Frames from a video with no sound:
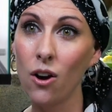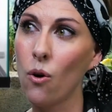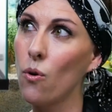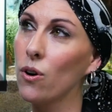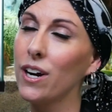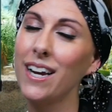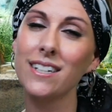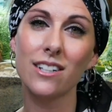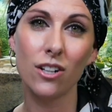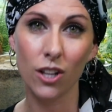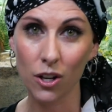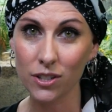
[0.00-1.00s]
or as
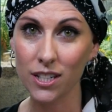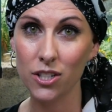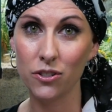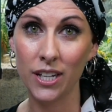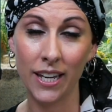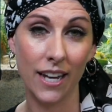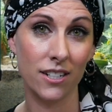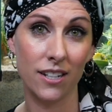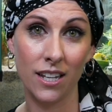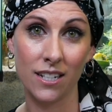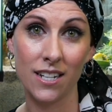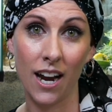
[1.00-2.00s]
close as you can get to
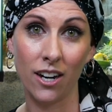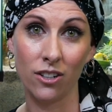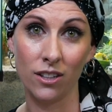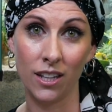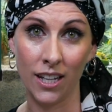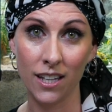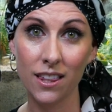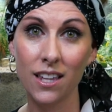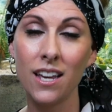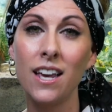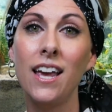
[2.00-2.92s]
the entire length,